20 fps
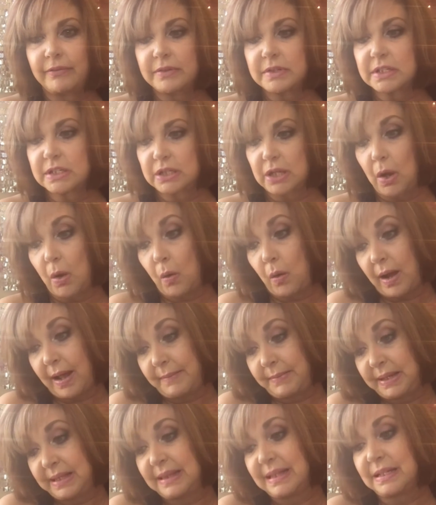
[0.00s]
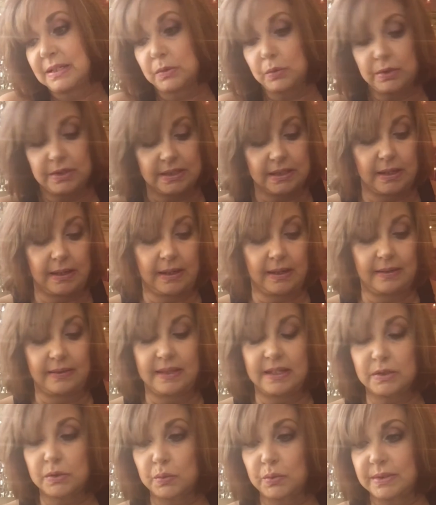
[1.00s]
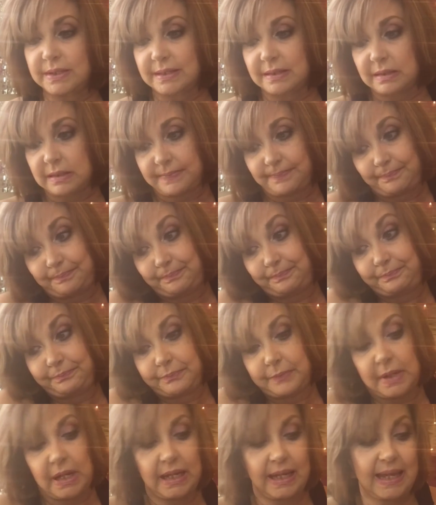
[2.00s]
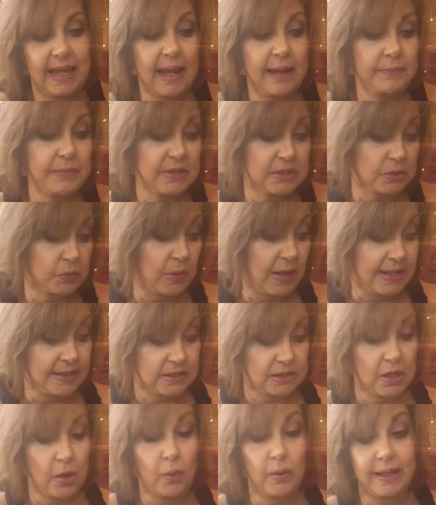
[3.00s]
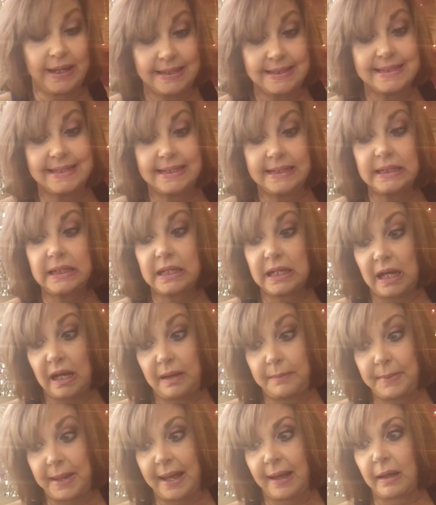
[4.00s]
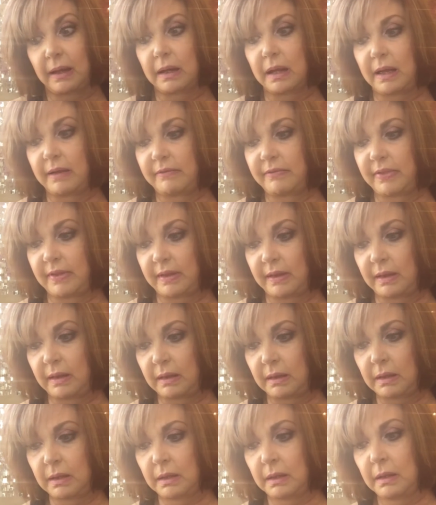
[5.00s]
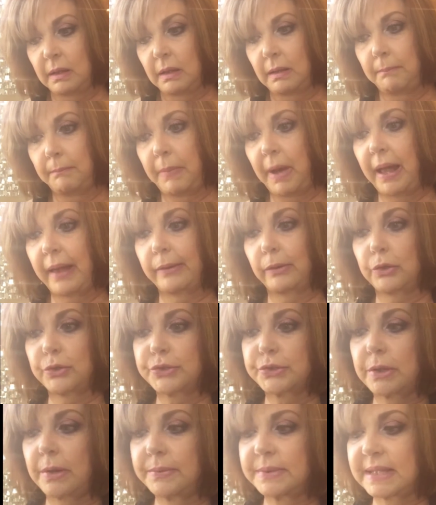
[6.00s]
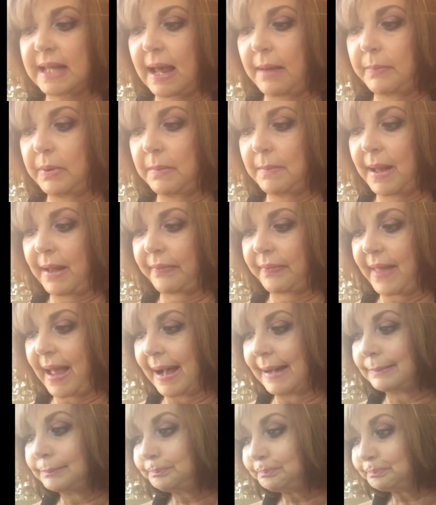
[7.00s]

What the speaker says: So, I mean, it came this way, so it did come out of the bottle, so I was happy about that.